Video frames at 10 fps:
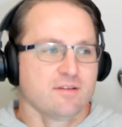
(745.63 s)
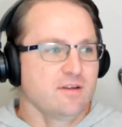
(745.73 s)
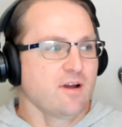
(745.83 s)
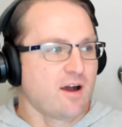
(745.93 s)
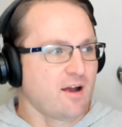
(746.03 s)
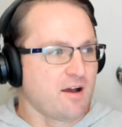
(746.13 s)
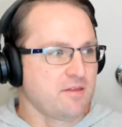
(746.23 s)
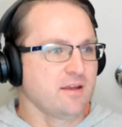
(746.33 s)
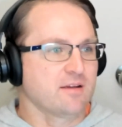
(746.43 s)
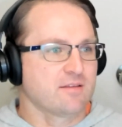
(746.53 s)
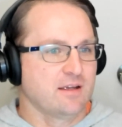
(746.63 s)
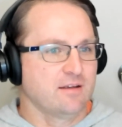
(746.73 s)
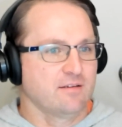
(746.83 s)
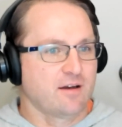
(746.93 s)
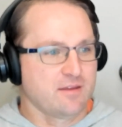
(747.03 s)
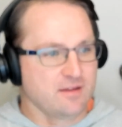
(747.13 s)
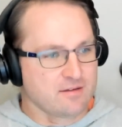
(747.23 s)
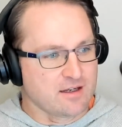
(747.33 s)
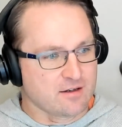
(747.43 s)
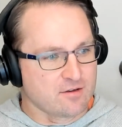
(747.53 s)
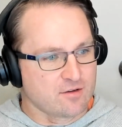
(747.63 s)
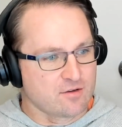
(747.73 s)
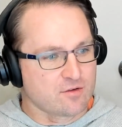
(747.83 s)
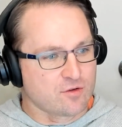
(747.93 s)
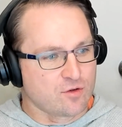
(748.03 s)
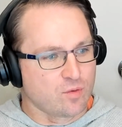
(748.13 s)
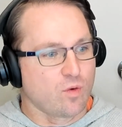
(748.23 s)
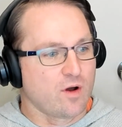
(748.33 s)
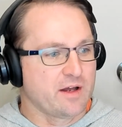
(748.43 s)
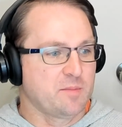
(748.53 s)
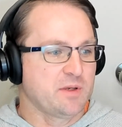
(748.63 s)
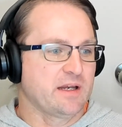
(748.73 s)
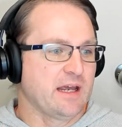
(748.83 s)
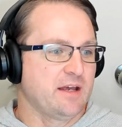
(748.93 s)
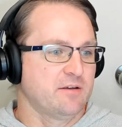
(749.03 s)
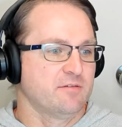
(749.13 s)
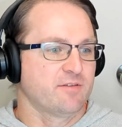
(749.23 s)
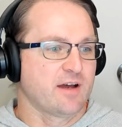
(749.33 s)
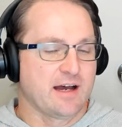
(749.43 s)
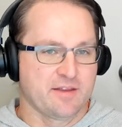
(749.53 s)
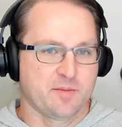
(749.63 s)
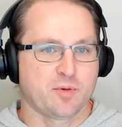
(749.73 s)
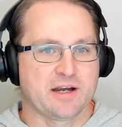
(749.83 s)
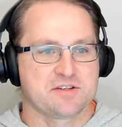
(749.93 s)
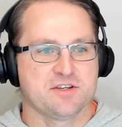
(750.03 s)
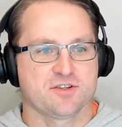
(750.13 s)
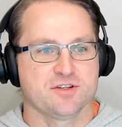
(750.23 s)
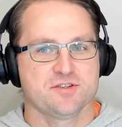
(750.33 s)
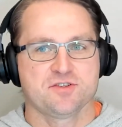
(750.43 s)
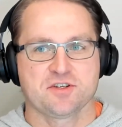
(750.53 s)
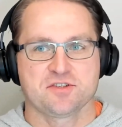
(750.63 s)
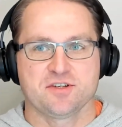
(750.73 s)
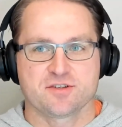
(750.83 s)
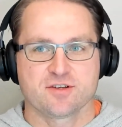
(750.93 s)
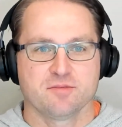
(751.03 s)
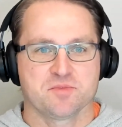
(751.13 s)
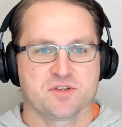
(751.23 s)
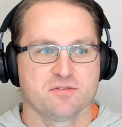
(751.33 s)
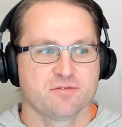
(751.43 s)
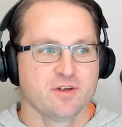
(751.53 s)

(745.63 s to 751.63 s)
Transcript: I think they're quite a bit ahead of other practitioners just in terms of